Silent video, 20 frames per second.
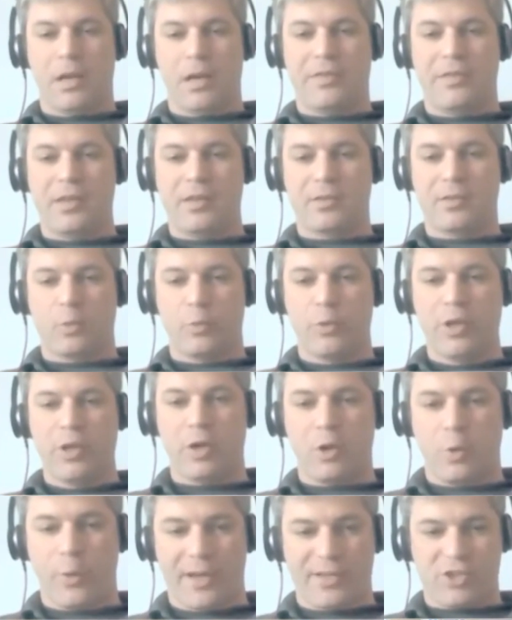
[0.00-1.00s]
But I think the
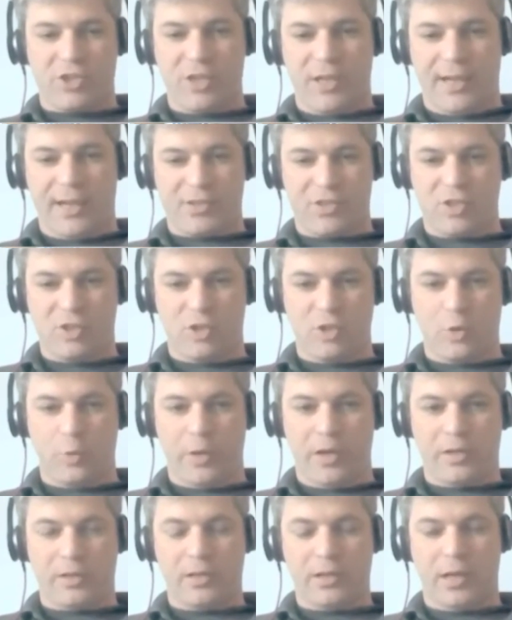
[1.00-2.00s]
real question has to do
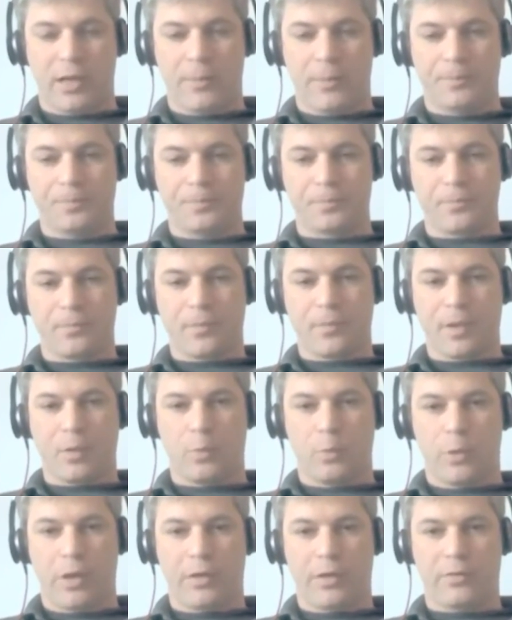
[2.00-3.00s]

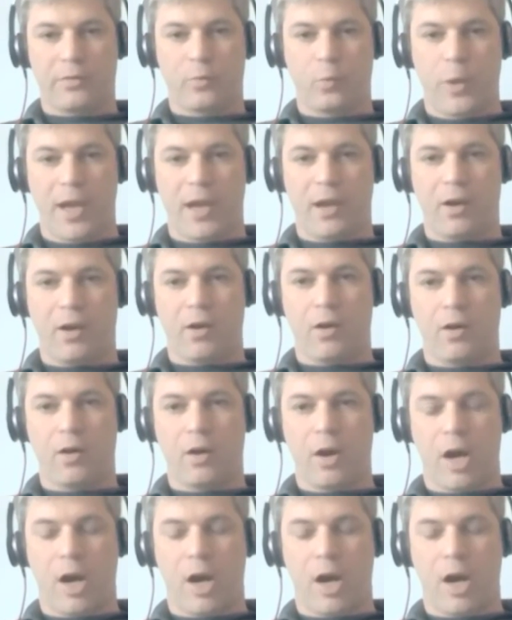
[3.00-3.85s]
with where